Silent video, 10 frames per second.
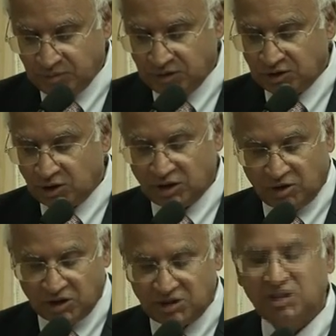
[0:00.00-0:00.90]
So the
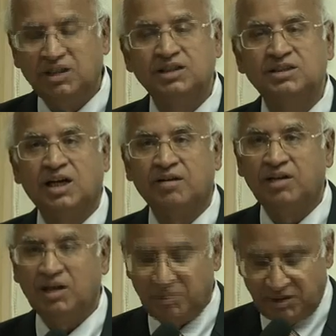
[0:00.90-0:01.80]
question is, are we
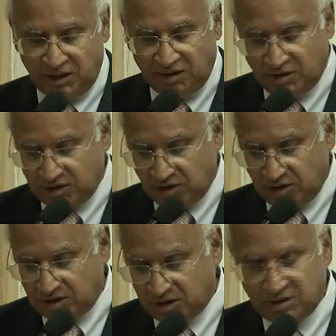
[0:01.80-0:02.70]
limiting our
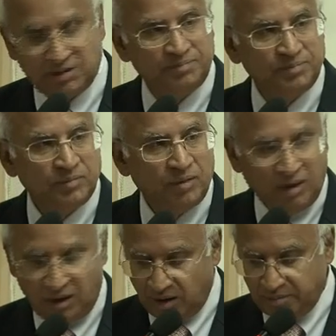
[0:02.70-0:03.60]
choices?
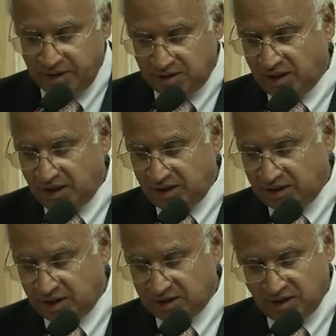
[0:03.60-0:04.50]
Obviously,
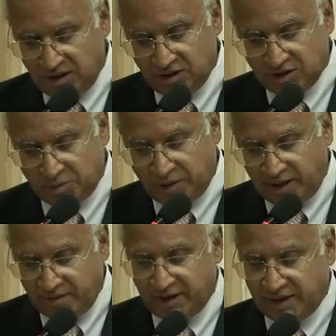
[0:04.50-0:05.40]
there's a need to spread
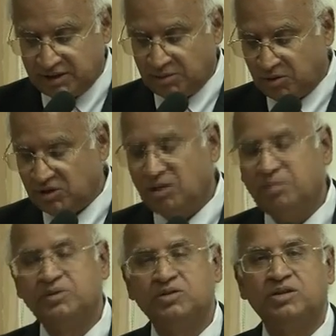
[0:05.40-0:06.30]
awareness about the
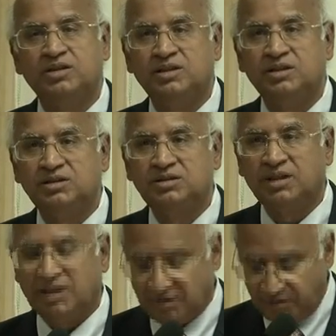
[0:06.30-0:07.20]
opportunities
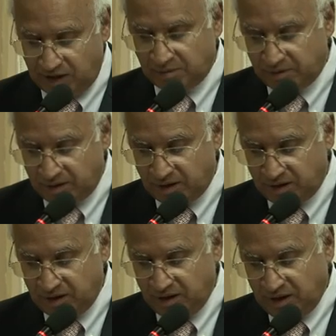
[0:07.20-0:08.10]
that are available
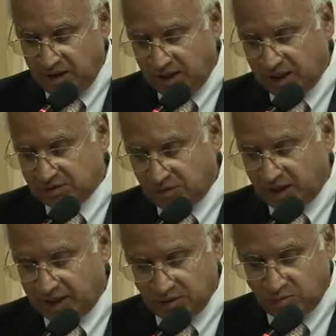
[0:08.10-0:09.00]
as far
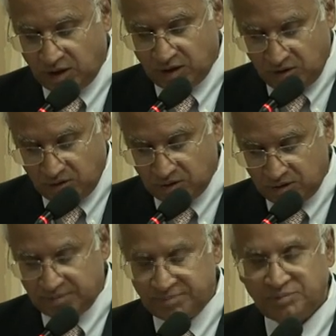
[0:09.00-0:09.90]
as work
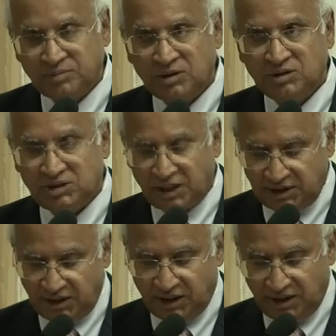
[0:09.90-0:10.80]
goes.
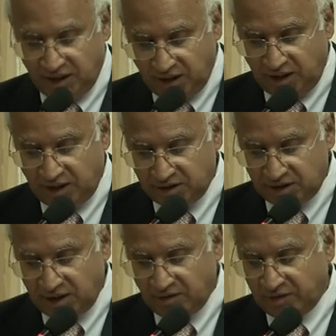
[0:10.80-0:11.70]
Chasing degrees,
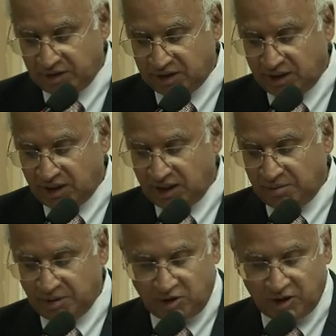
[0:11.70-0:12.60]
even when the degree
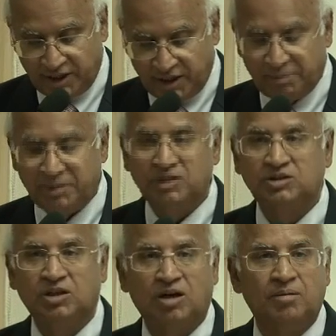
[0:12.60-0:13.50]
may not end up in a
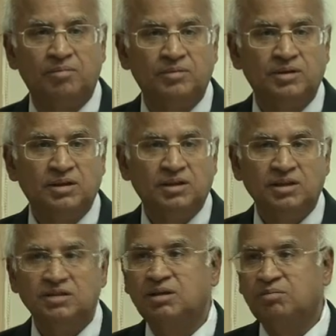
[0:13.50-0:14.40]
job,
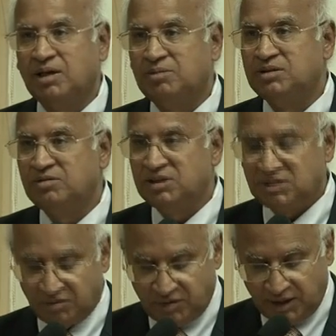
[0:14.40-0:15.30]
is sometimes a waste
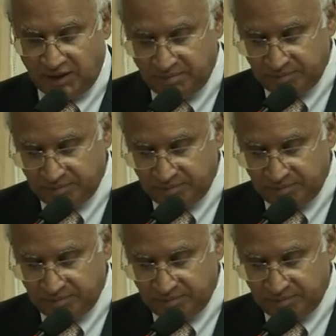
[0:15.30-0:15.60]
of time.